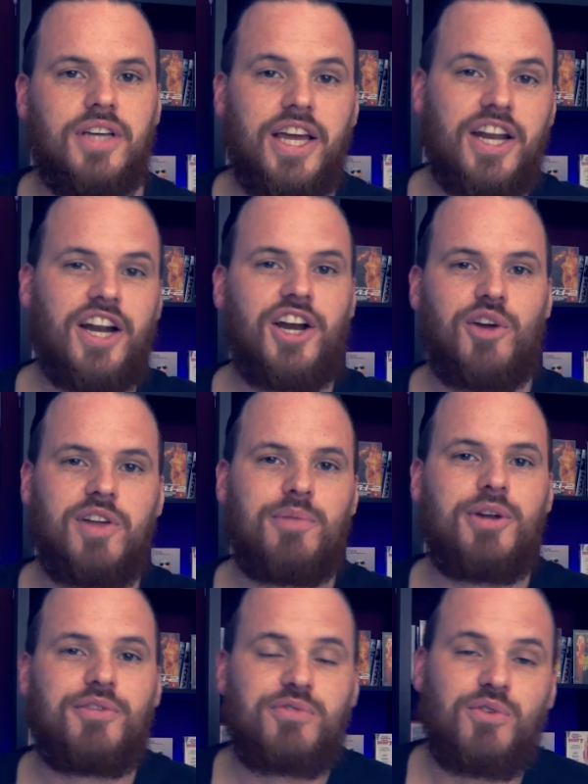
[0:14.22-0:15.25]
Hey there,
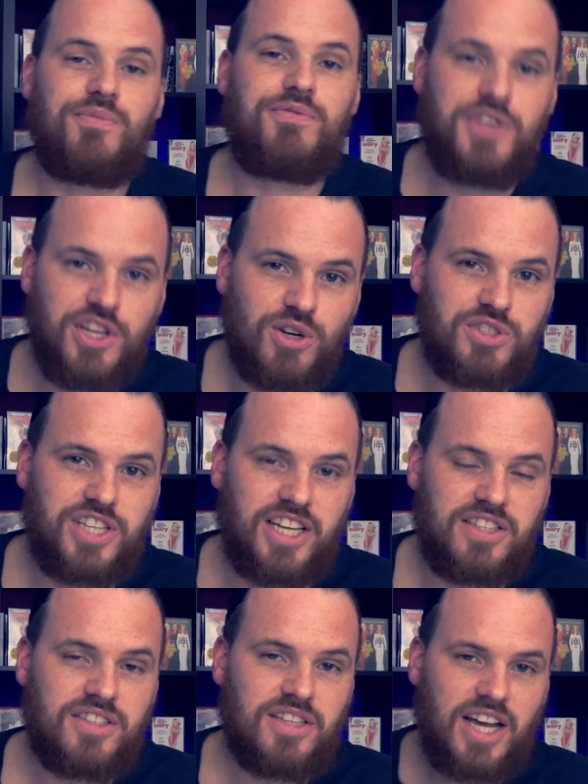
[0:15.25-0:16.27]
Jan-Willem here from
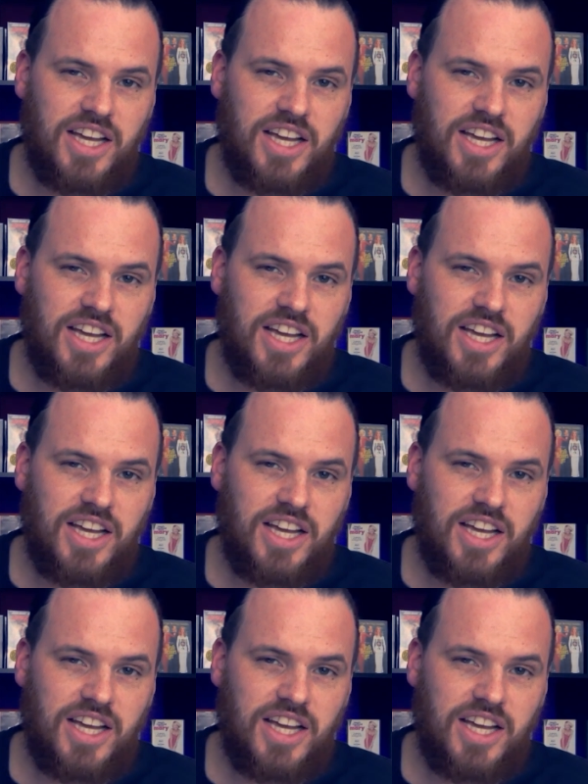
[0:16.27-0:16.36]
Videostate.